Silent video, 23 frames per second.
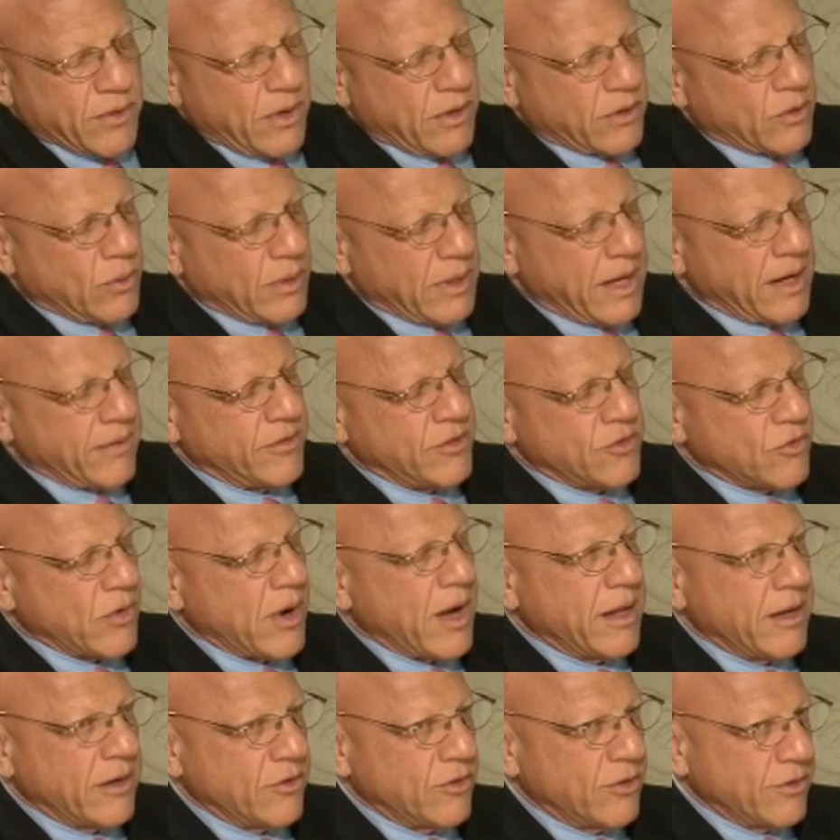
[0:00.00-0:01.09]
talked to a lot of
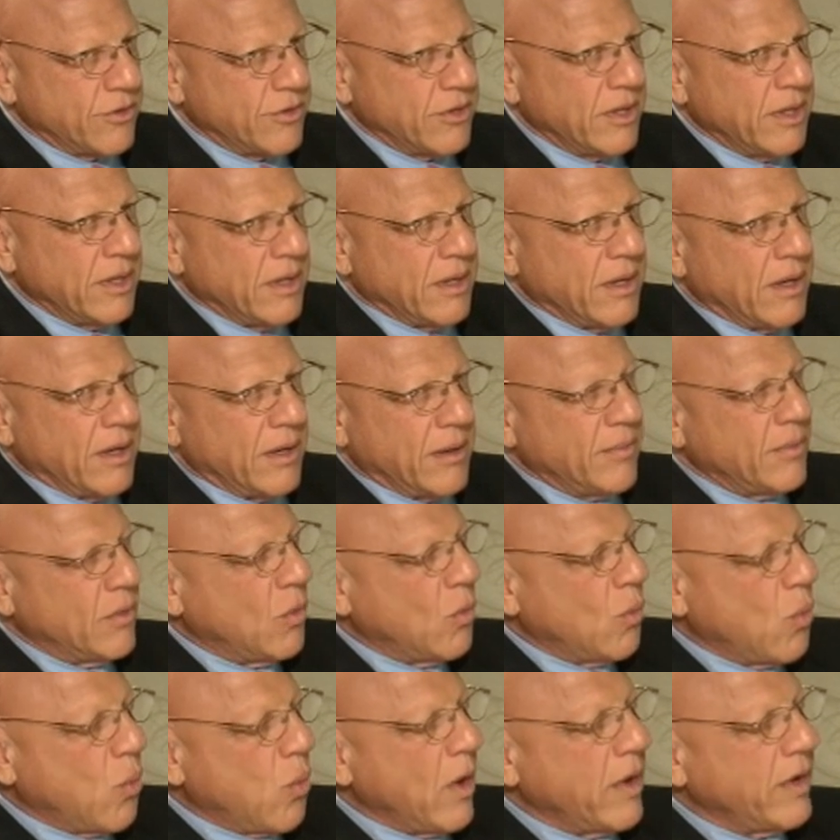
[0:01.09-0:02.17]
astrologers.
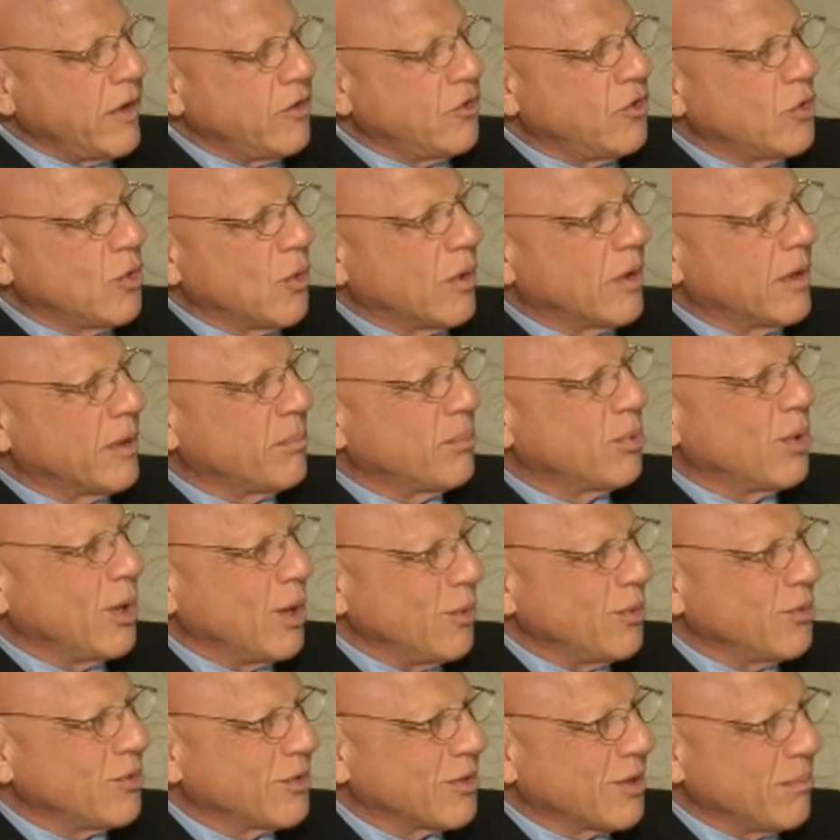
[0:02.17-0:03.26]
What is your
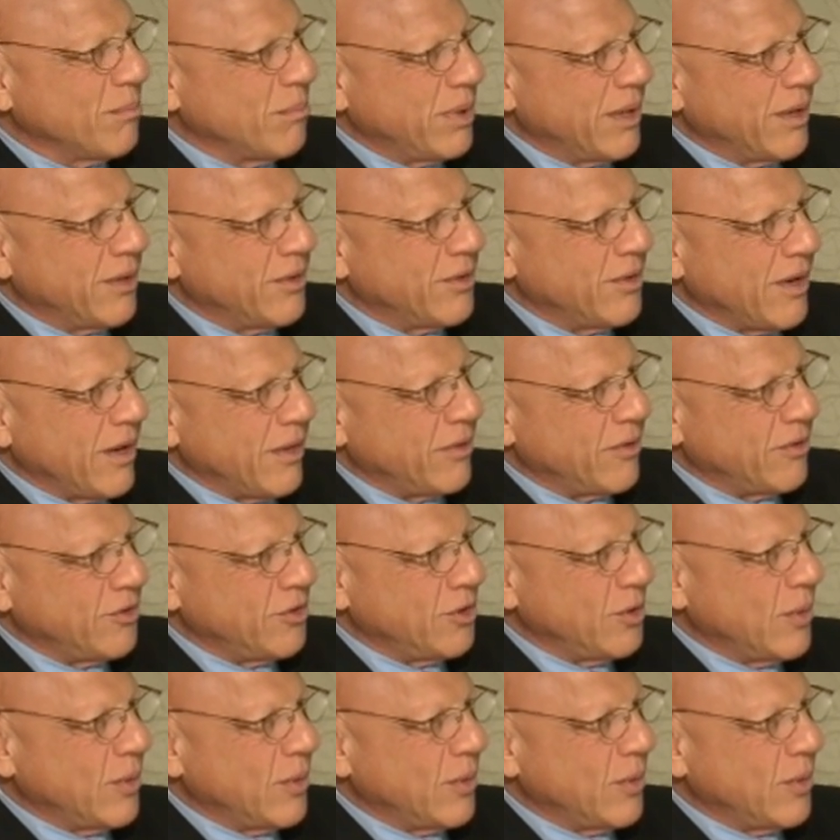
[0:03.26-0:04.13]
approach compared to others?